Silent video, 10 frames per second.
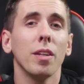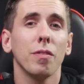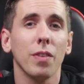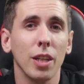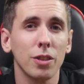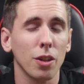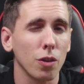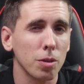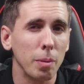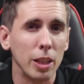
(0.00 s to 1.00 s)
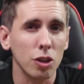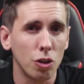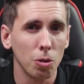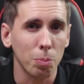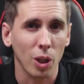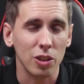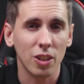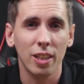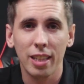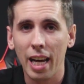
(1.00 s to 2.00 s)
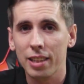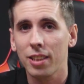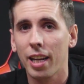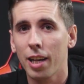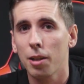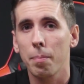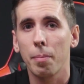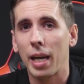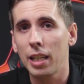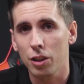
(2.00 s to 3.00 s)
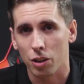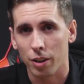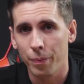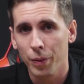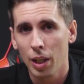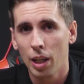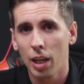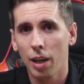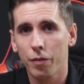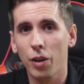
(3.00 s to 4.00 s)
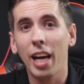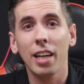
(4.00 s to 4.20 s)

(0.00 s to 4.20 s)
unveiled their Ultimaker 2 Plus Connect Air Manager for